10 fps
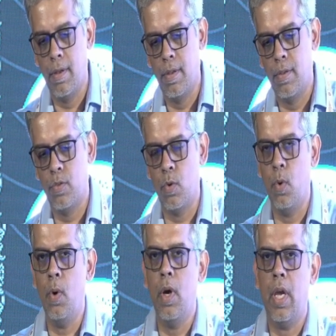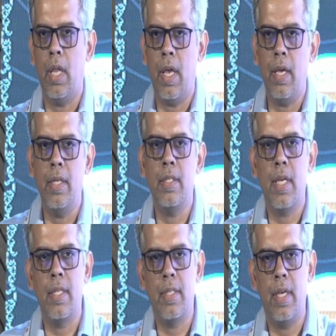So NIT, as
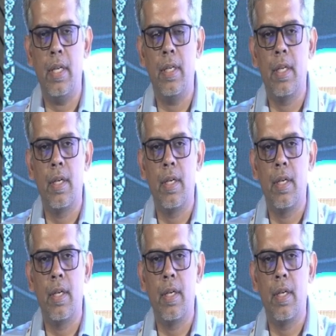I said,